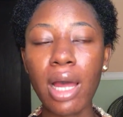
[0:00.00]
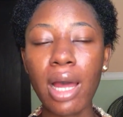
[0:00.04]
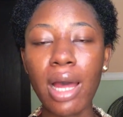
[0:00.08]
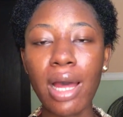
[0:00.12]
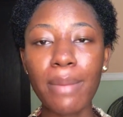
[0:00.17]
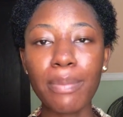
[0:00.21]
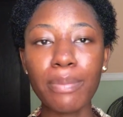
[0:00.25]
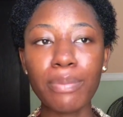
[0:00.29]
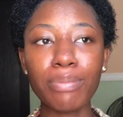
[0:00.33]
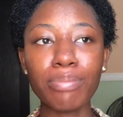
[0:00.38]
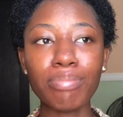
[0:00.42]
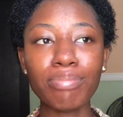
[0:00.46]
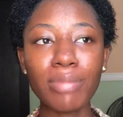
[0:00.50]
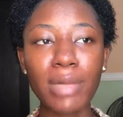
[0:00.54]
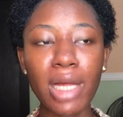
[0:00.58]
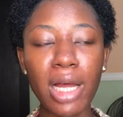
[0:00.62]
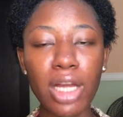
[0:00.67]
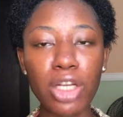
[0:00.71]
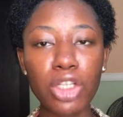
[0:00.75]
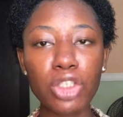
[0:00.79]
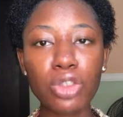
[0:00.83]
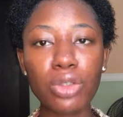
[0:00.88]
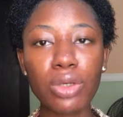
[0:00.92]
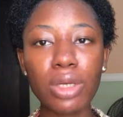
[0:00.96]
am
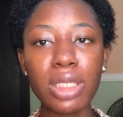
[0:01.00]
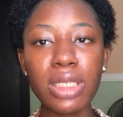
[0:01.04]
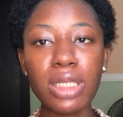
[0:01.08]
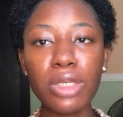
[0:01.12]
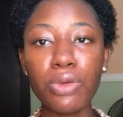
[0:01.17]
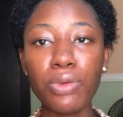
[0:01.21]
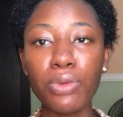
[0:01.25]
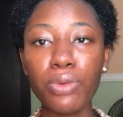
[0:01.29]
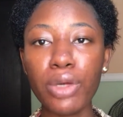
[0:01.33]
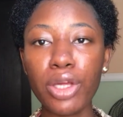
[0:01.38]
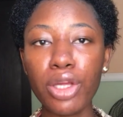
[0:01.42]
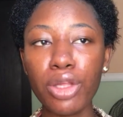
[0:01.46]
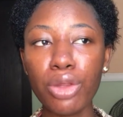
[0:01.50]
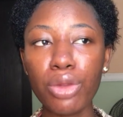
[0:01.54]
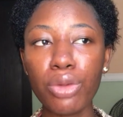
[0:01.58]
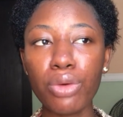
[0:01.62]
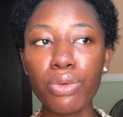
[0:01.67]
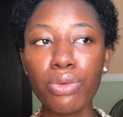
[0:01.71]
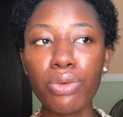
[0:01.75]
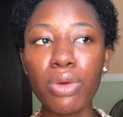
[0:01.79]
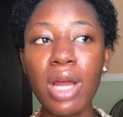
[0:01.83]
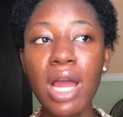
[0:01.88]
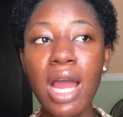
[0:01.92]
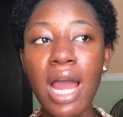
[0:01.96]
actually going
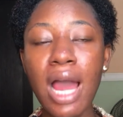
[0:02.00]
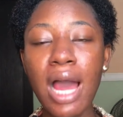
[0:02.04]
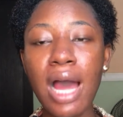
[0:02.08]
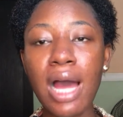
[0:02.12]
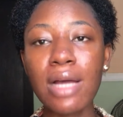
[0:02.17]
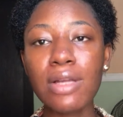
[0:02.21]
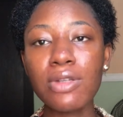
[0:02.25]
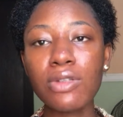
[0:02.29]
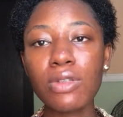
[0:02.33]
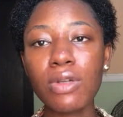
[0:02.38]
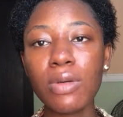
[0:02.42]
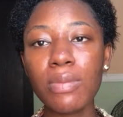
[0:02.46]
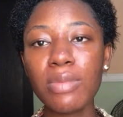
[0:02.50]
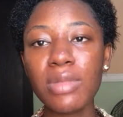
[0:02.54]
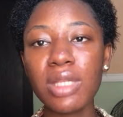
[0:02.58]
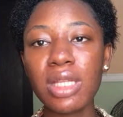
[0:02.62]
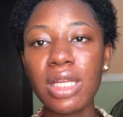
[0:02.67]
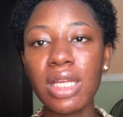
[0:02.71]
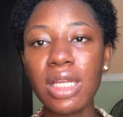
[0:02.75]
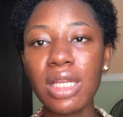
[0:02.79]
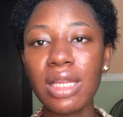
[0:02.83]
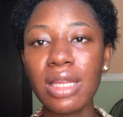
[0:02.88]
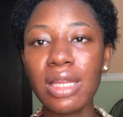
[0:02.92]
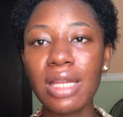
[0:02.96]
through and
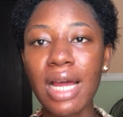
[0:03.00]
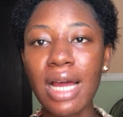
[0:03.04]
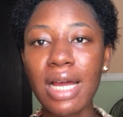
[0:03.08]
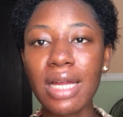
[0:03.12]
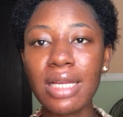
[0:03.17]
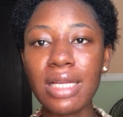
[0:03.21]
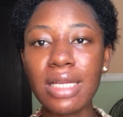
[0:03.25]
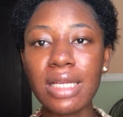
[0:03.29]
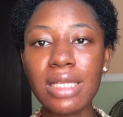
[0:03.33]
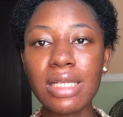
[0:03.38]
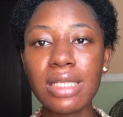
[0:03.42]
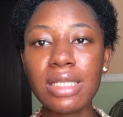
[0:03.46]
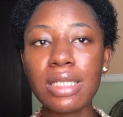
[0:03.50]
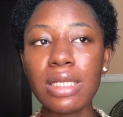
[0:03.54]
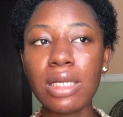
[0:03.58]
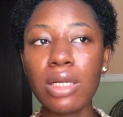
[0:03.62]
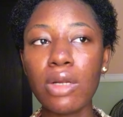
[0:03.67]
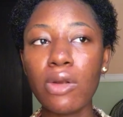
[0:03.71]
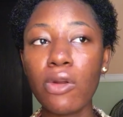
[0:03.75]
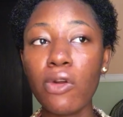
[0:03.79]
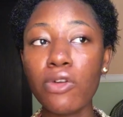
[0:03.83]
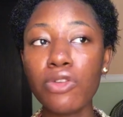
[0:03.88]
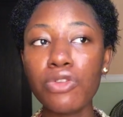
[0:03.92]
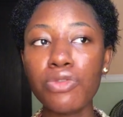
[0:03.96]
something that is a
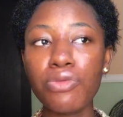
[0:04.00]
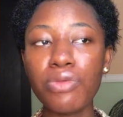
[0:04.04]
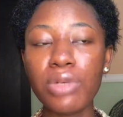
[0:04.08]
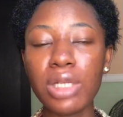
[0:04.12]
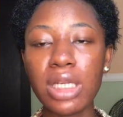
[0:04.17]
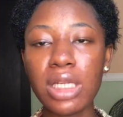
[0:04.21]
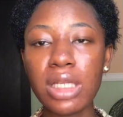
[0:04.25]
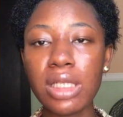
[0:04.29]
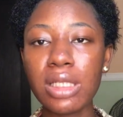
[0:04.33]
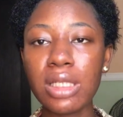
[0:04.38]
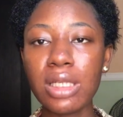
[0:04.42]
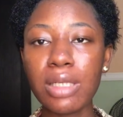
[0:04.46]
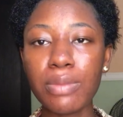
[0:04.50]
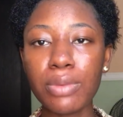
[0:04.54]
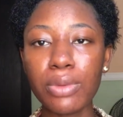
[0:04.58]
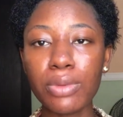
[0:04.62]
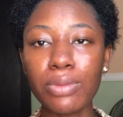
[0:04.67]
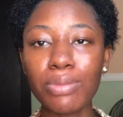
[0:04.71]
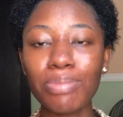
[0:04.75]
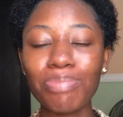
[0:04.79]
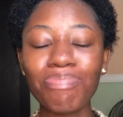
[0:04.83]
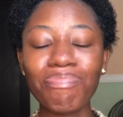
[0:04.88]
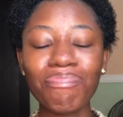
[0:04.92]
lot relatable.